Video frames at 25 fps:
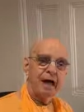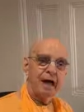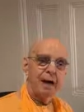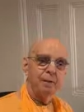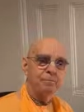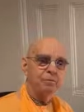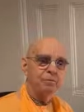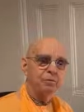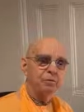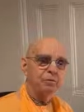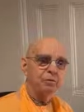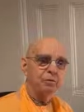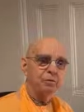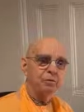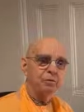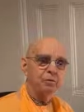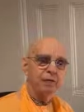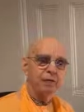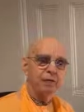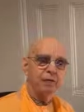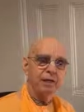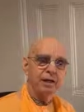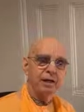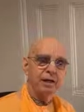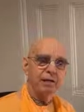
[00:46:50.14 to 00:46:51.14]

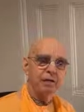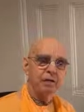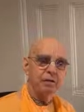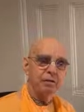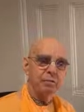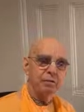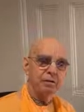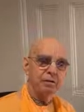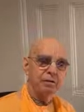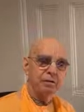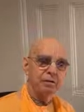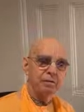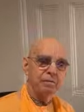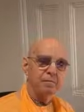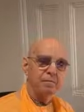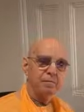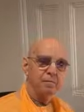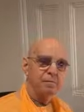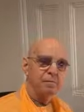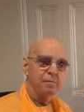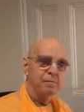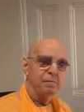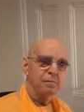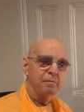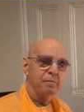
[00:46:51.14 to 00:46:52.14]
Absolutely. Thank you, Rati.
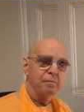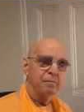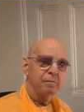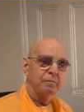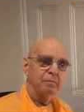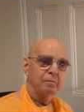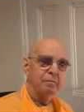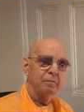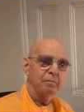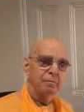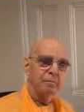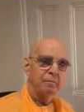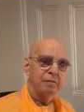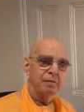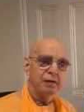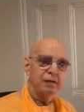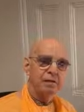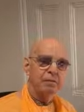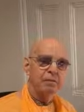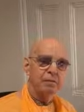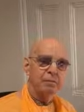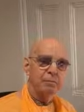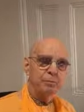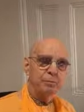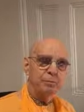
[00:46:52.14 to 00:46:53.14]

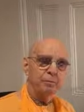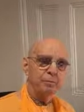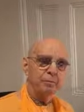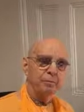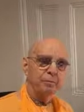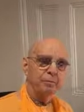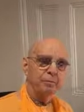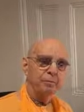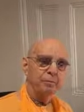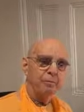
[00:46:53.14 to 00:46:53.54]
Nicely put.